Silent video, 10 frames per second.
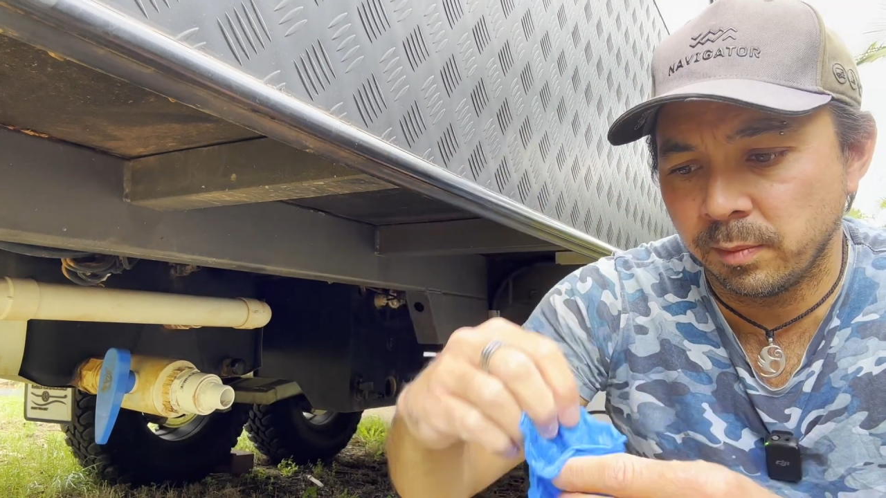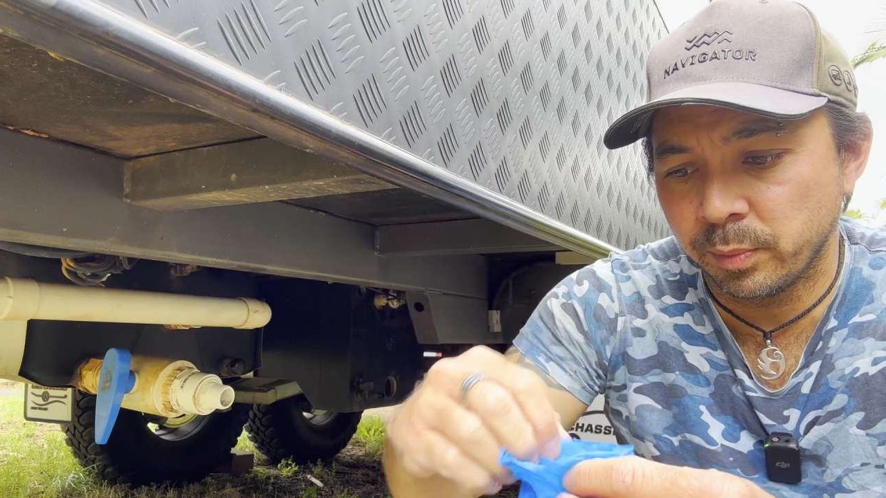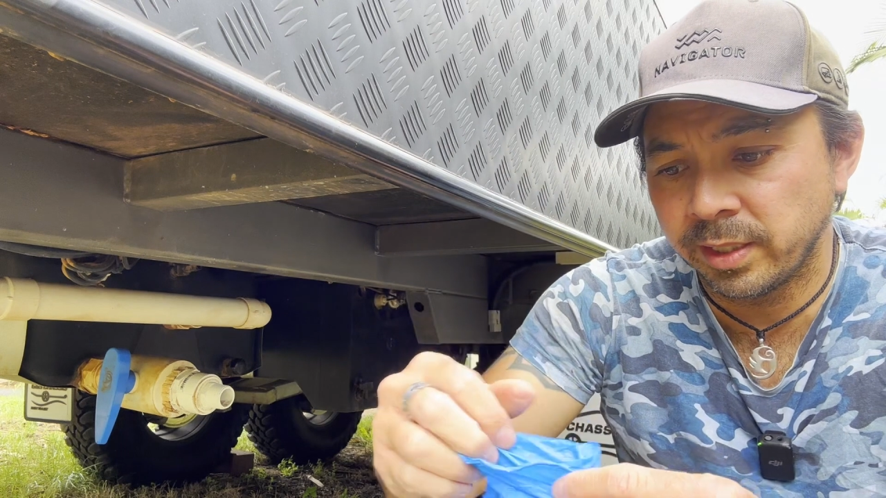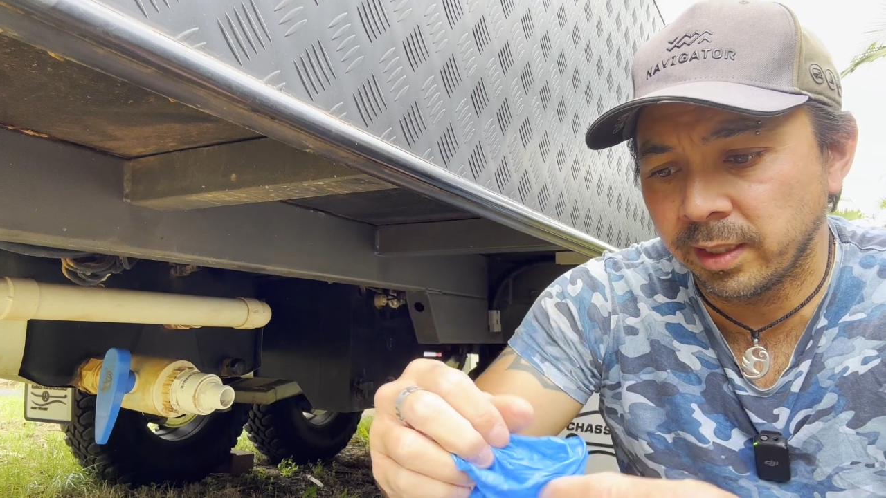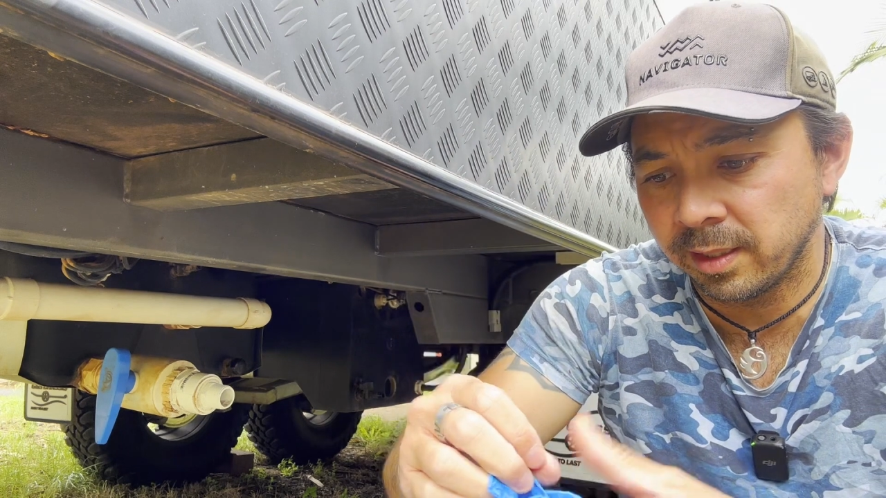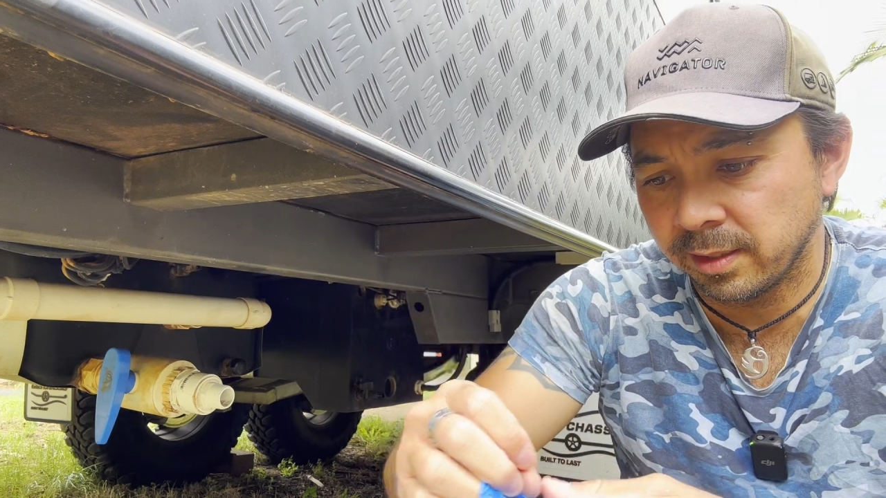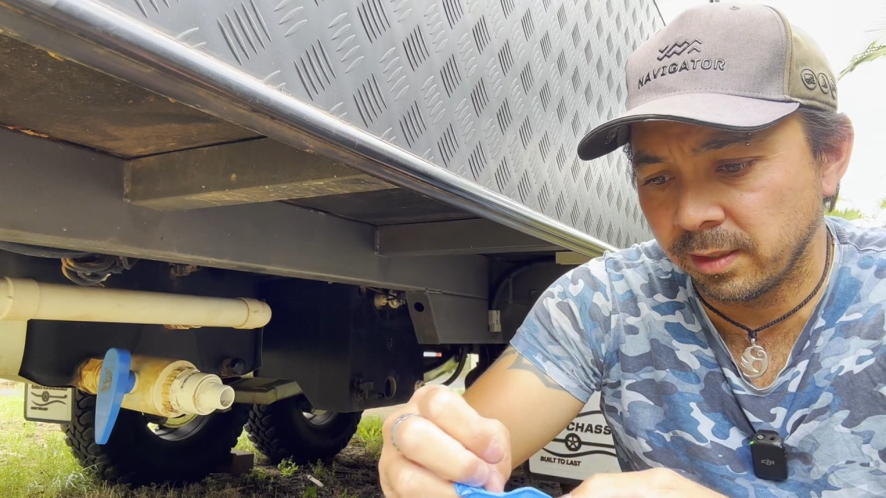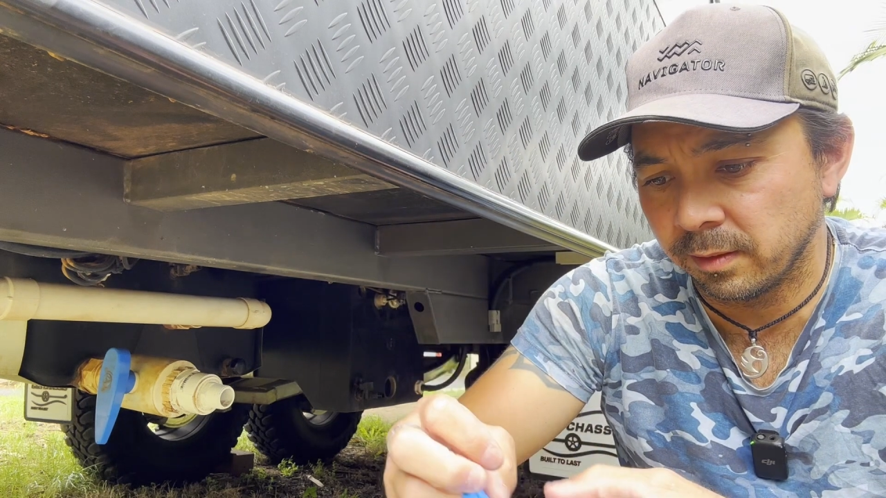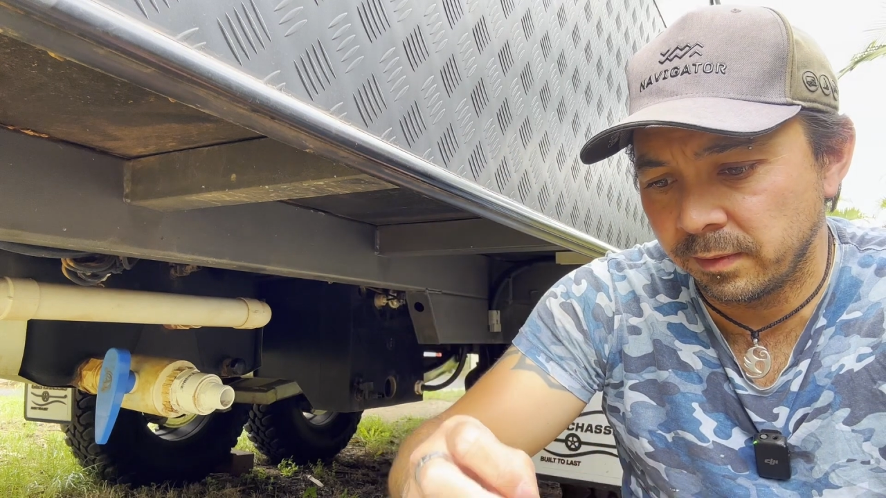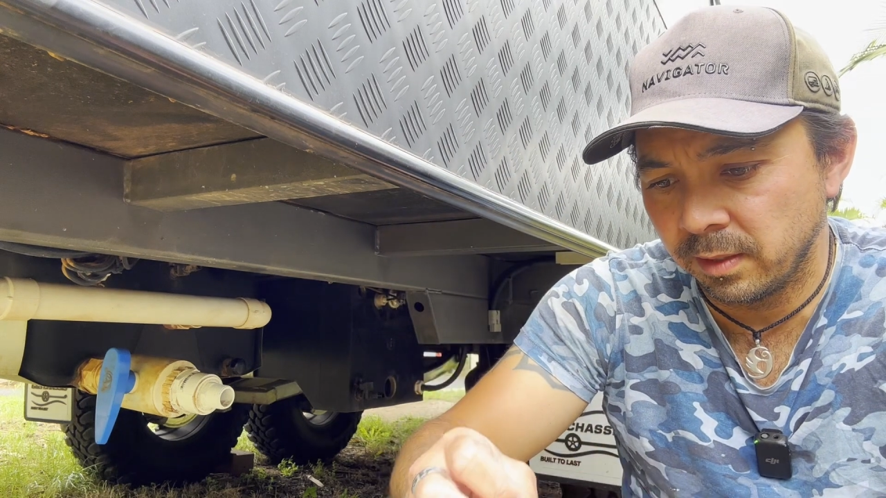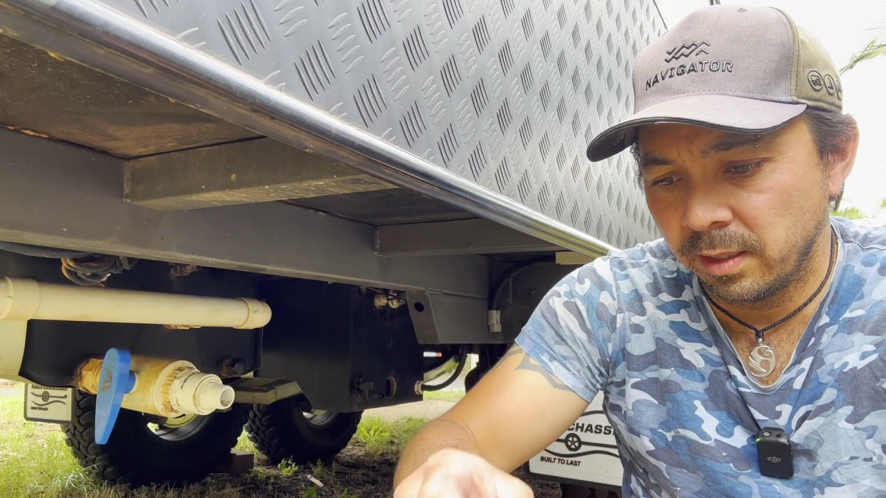protect ourselves.